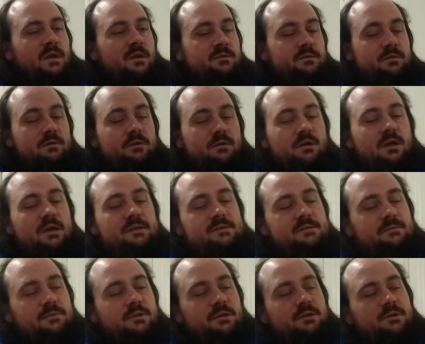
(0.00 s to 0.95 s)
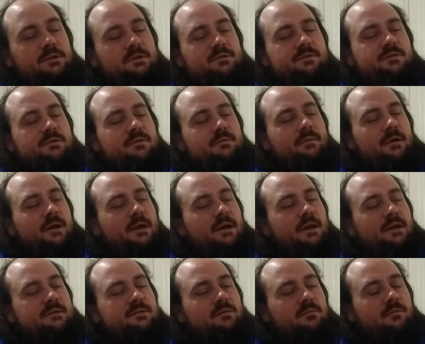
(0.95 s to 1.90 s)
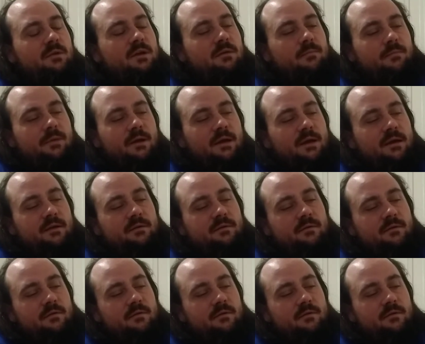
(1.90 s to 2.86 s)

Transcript: So you got some good news in the past, immediate past.